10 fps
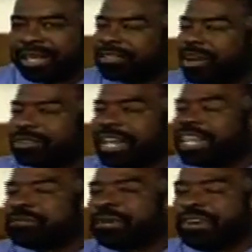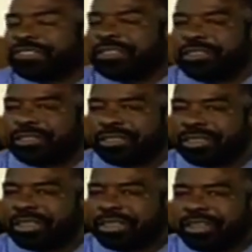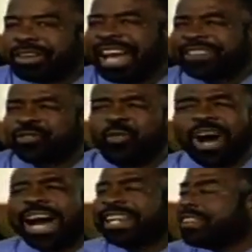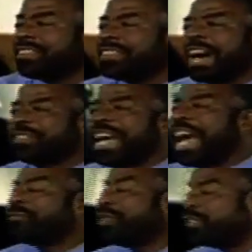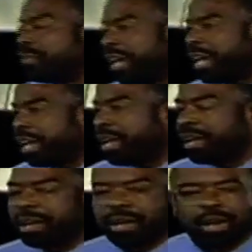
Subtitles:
And don't take it personal. Don't ask, why did this have to happen to me?